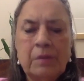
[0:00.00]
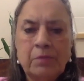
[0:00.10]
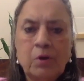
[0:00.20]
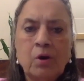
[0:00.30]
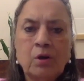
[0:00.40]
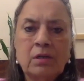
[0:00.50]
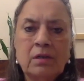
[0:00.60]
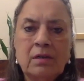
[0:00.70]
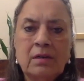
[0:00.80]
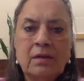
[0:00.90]
put,
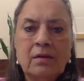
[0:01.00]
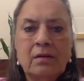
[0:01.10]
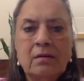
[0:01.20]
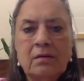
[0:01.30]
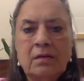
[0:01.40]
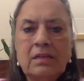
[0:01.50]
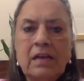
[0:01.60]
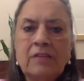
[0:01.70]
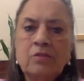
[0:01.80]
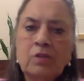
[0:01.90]
it
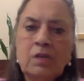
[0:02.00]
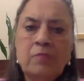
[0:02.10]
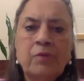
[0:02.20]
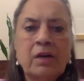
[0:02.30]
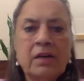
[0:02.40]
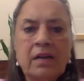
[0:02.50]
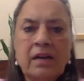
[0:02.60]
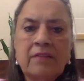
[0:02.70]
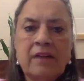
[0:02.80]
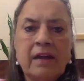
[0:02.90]
has to keep working
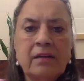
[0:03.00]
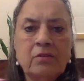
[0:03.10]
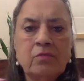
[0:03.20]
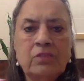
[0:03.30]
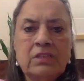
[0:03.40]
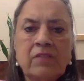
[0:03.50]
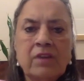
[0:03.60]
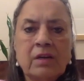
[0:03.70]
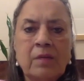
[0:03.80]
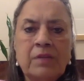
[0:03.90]
and trying to whichever
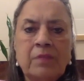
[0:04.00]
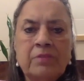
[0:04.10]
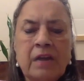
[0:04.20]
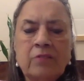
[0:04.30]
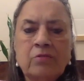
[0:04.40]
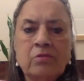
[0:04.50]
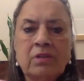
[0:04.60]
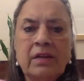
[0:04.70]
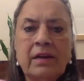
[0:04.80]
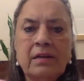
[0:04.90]
comes up, trying to
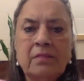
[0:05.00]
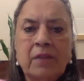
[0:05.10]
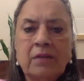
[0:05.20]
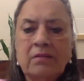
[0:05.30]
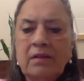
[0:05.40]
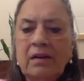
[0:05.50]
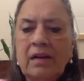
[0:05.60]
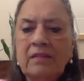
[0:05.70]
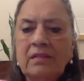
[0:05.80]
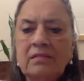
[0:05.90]
create, but
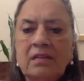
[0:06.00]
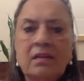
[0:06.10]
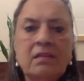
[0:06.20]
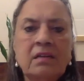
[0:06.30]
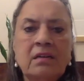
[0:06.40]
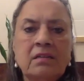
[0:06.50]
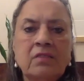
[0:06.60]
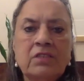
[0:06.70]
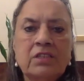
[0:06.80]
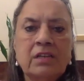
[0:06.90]
realizes suddenly another
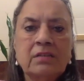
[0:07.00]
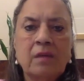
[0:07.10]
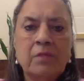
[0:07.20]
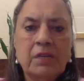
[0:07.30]
wish has come.